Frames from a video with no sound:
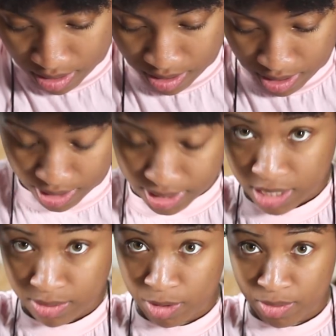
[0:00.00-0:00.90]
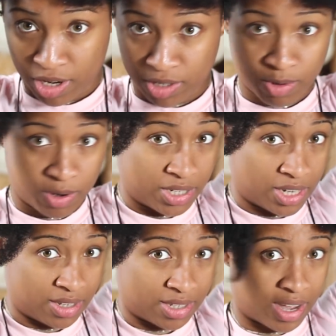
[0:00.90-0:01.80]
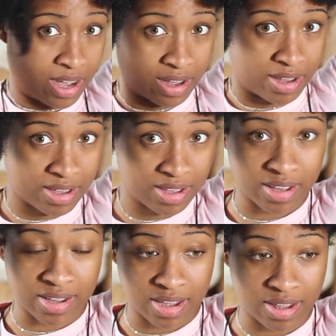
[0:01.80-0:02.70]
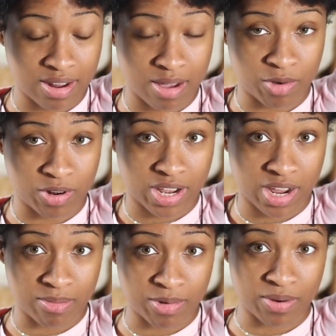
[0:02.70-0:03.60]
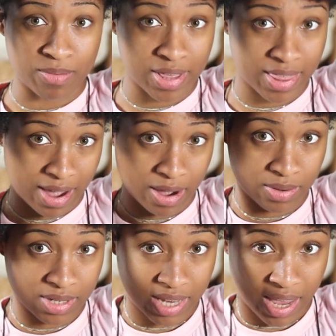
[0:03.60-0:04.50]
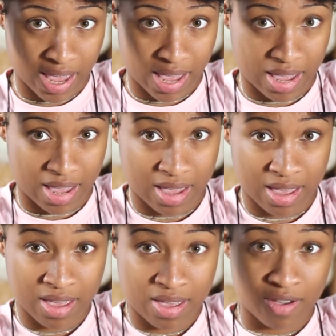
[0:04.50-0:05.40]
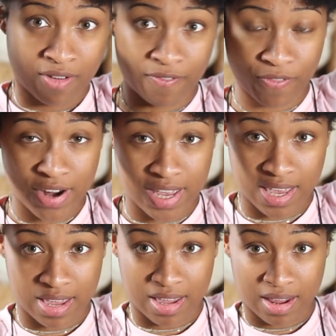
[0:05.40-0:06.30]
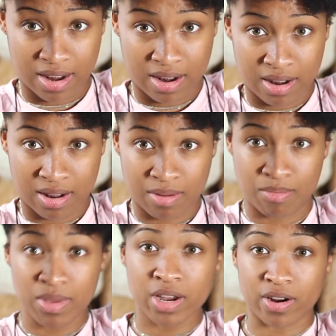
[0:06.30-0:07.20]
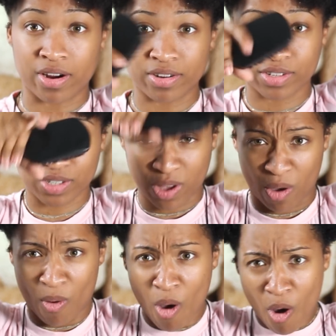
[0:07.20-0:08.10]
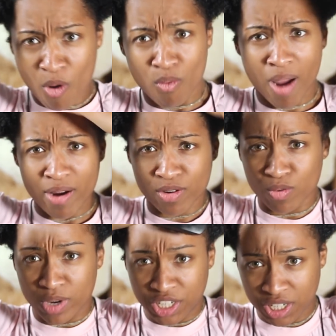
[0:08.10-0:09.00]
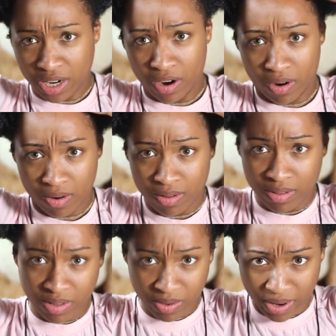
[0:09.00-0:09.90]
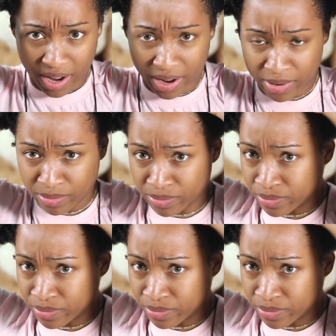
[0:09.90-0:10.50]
All right, takes me a minute to ponytail this guy. Again, I'm on camera without a freaking mirror, so working with your girl, okay?